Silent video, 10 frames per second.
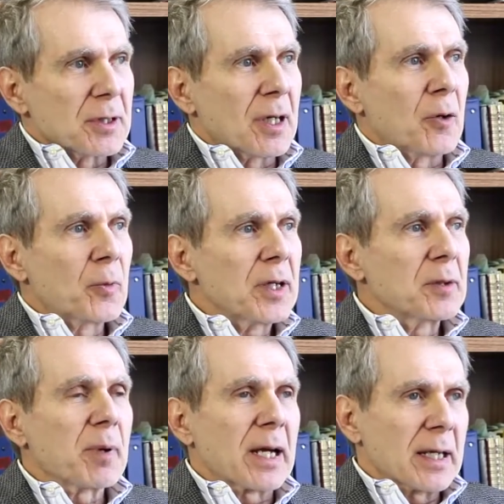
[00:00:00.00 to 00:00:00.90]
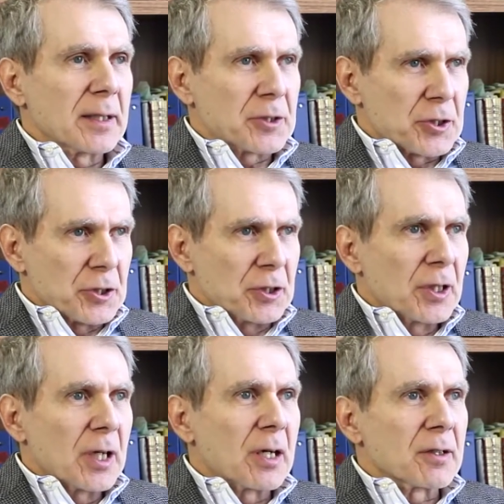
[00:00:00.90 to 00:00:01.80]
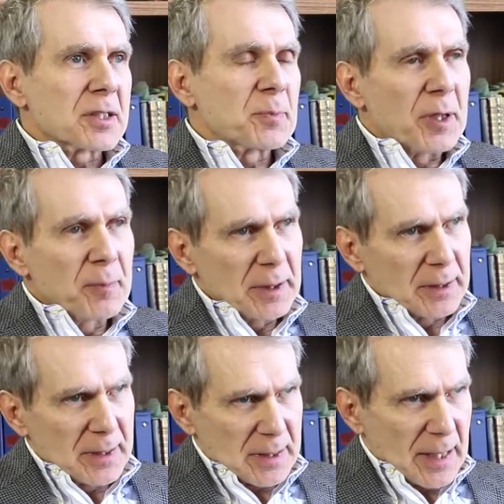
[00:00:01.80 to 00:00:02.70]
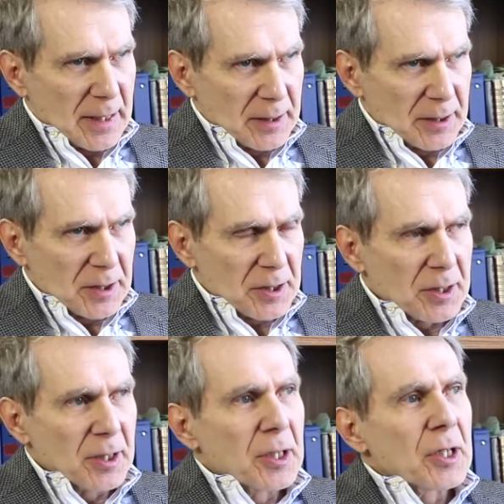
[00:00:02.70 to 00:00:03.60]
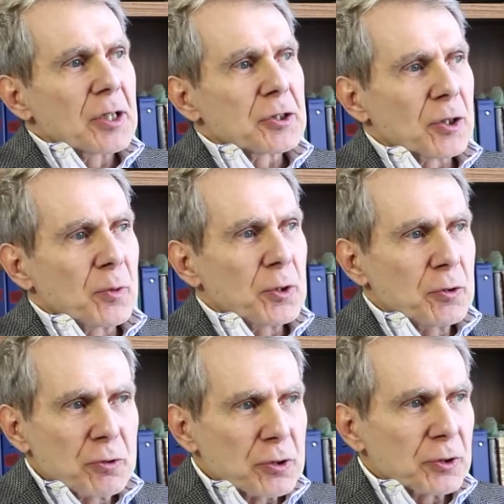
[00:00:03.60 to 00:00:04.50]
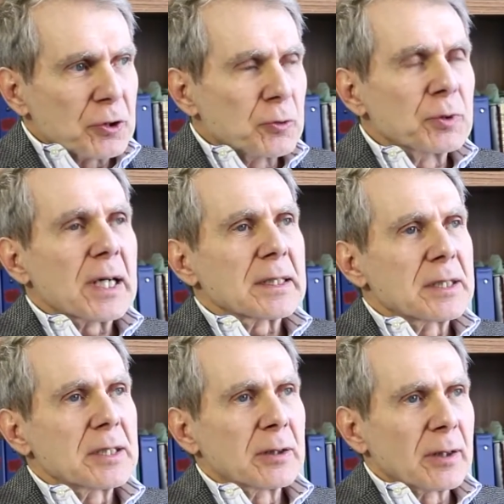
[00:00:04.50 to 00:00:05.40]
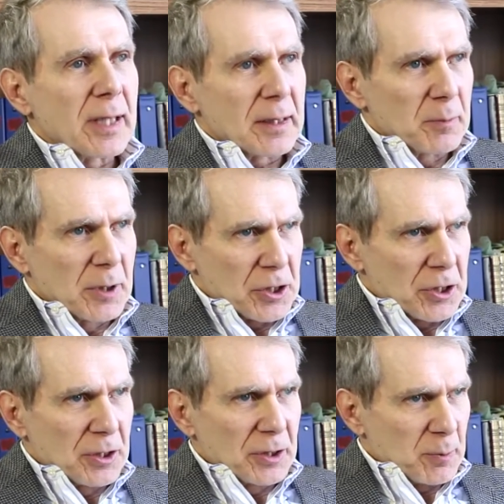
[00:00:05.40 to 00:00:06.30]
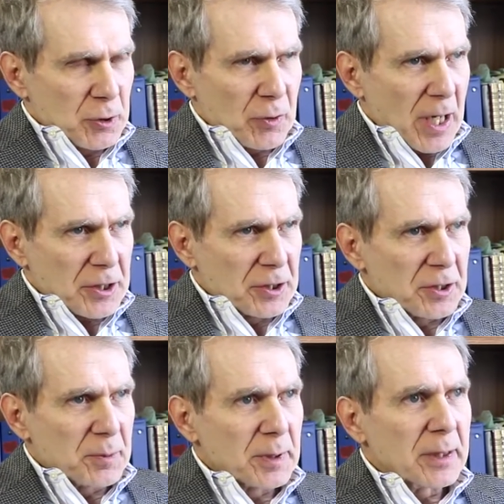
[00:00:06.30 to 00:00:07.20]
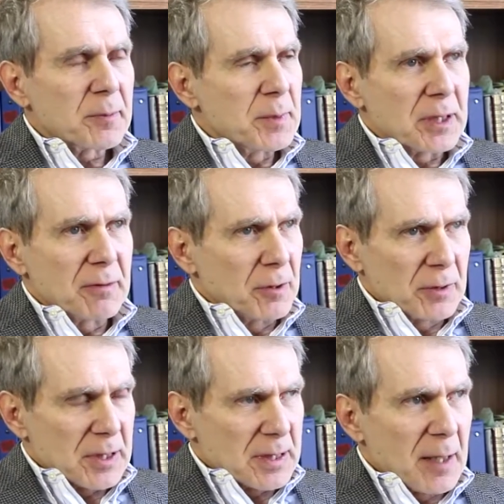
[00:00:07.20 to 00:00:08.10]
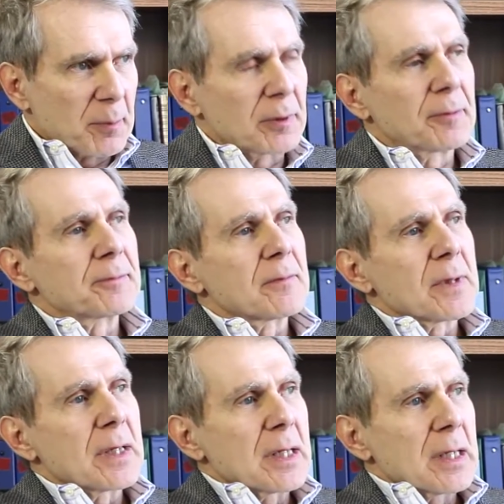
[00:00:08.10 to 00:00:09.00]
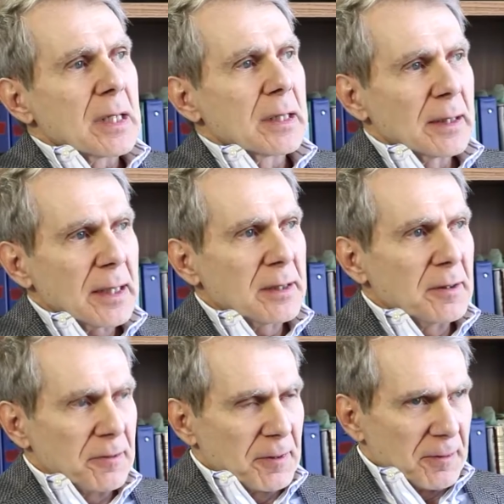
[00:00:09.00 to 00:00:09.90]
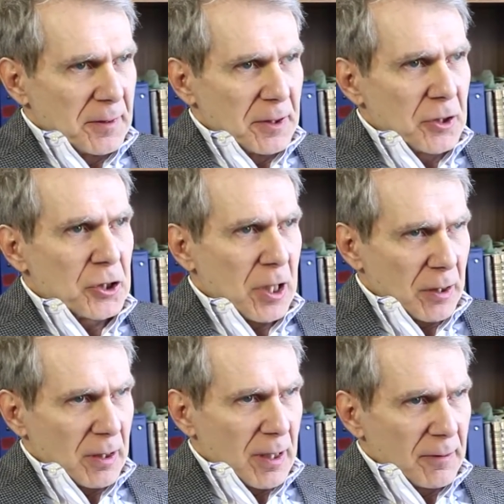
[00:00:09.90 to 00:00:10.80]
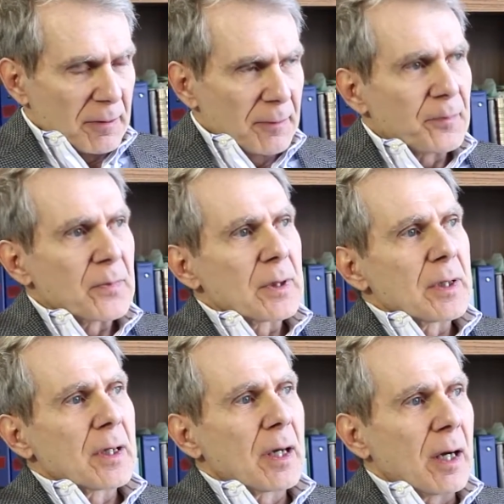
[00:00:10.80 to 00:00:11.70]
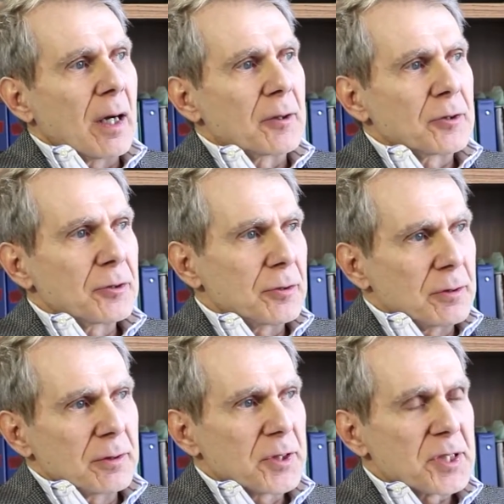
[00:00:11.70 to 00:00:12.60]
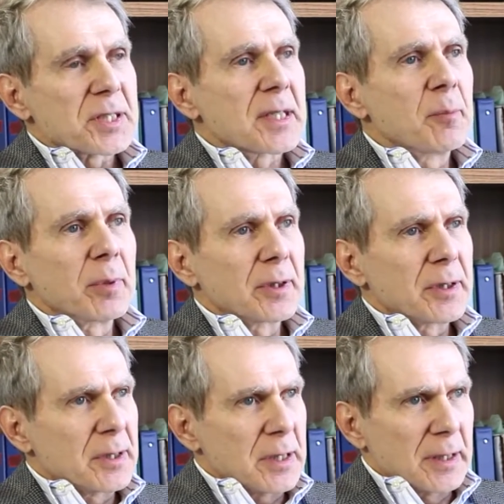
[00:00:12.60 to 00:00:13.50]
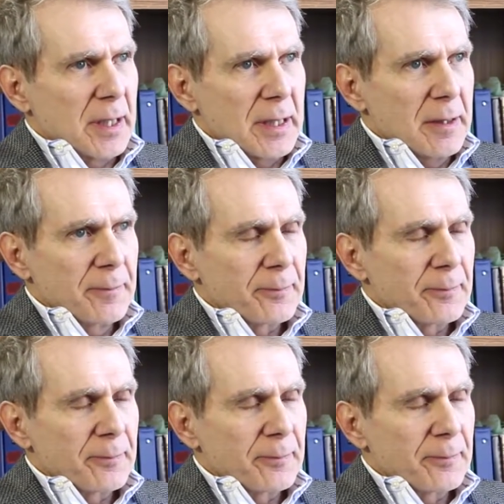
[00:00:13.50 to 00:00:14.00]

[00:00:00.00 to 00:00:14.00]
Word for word: Uh, we in biology are experimental scientists. So we usually do not deal that much in abstractions, but let me give you an example. In 1950, Chargaff uh, disassembled the DNA